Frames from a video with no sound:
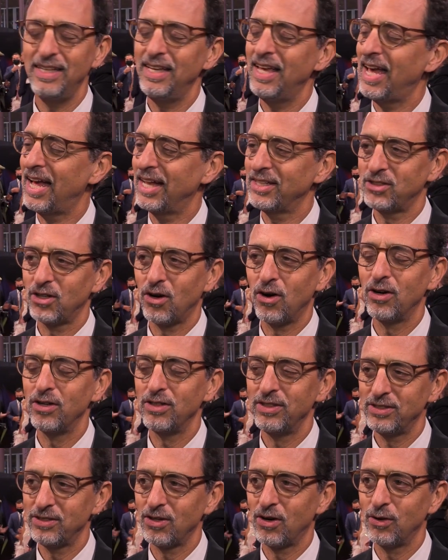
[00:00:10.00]
Yeah, it's hard.
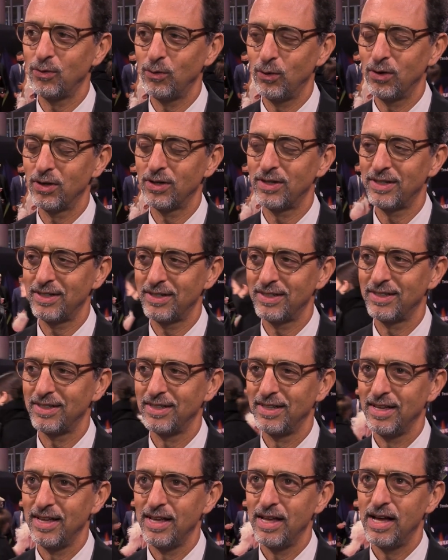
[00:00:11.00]
It's hard work.
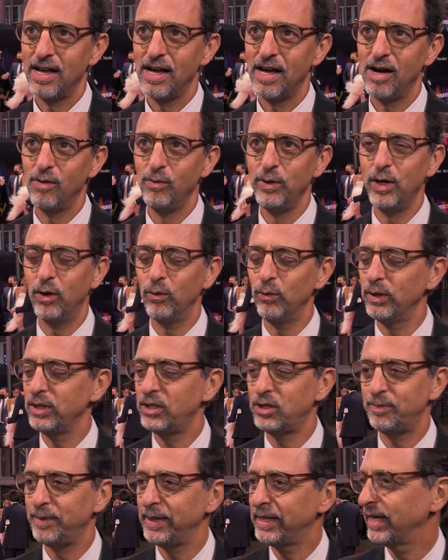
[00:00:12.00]
We don't really
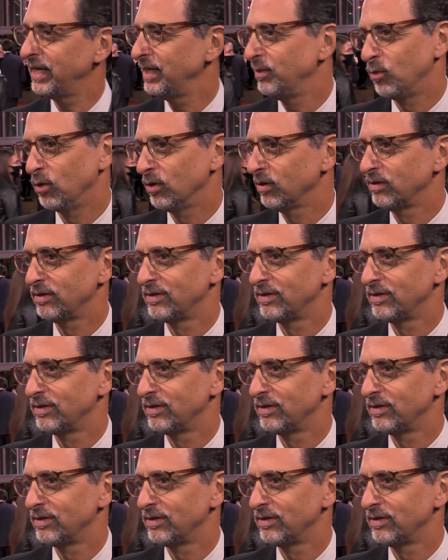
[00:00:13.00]
speak anymore.